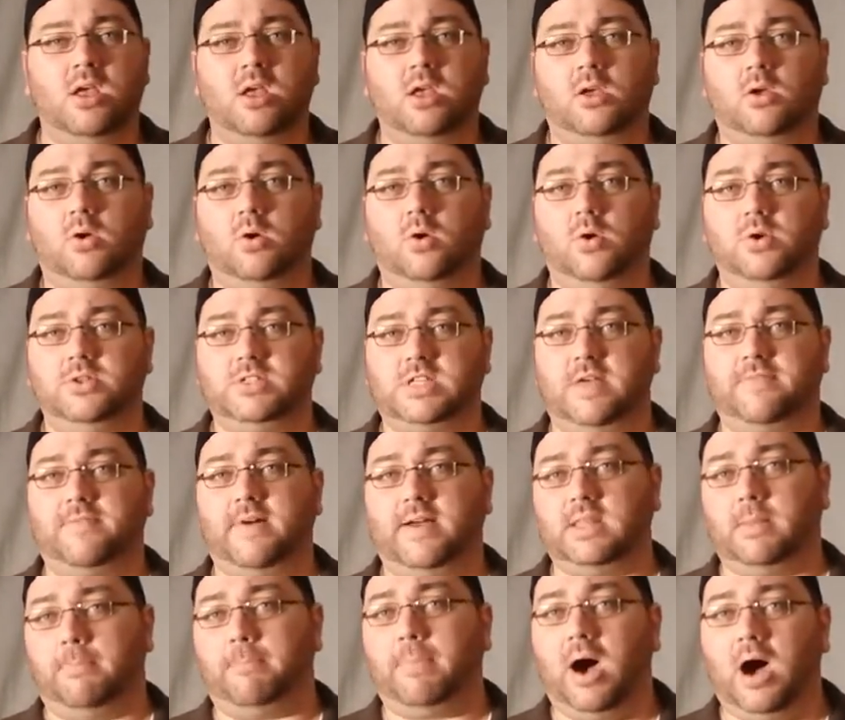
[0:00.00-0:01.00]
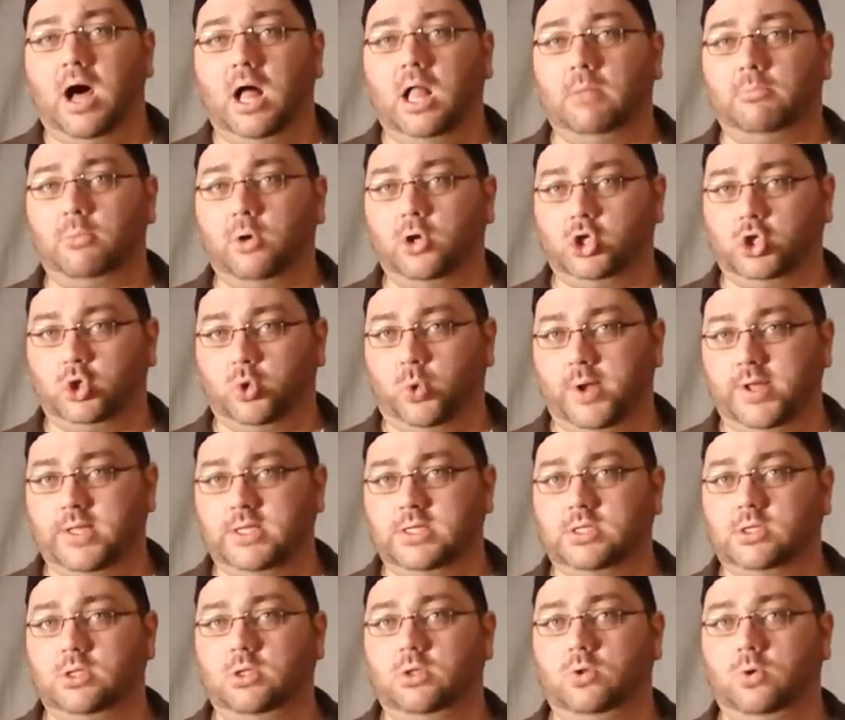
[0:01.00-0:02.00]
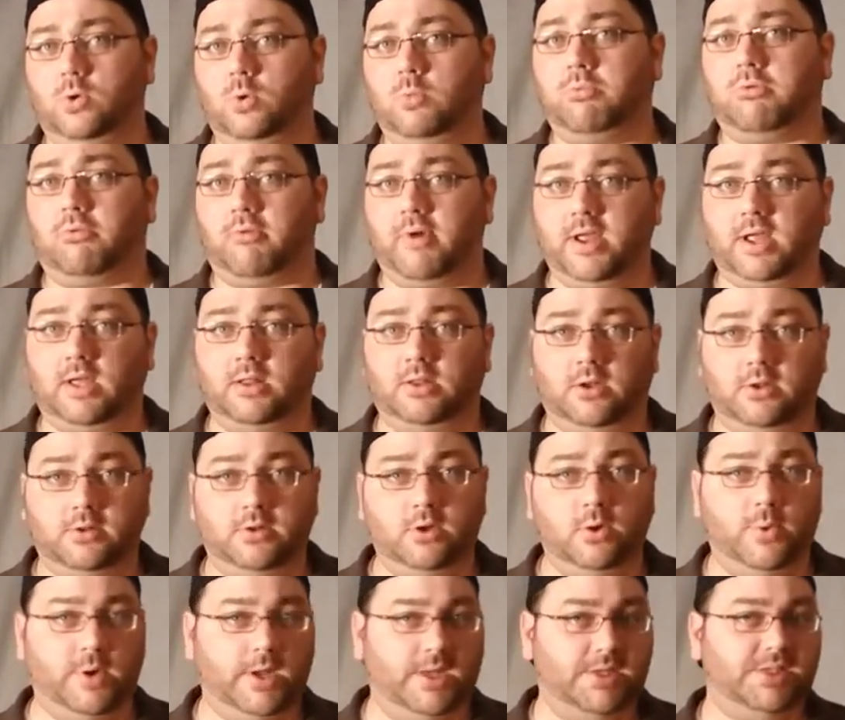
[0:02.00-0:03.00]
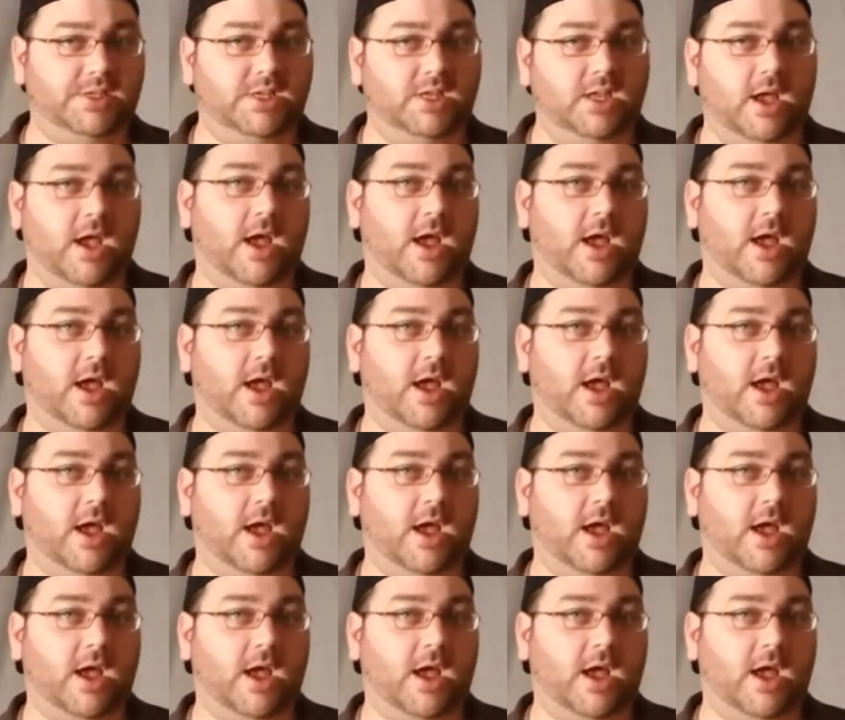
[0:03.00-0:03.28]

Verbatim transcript: because I find the polymer joints do break a little too easy.